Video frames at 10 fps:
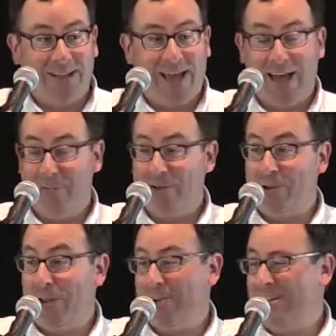uh, we
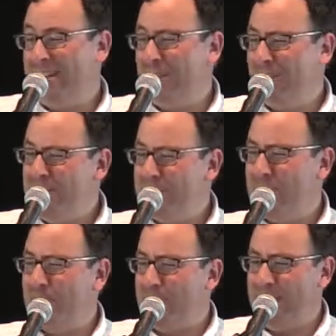no longer need to have
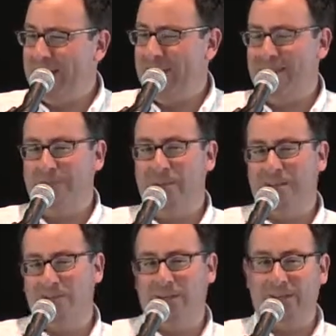theories about anything
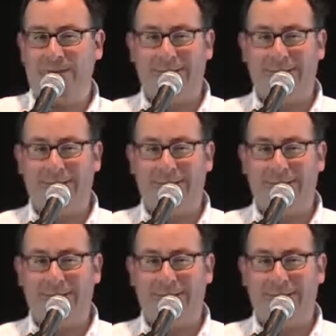because we can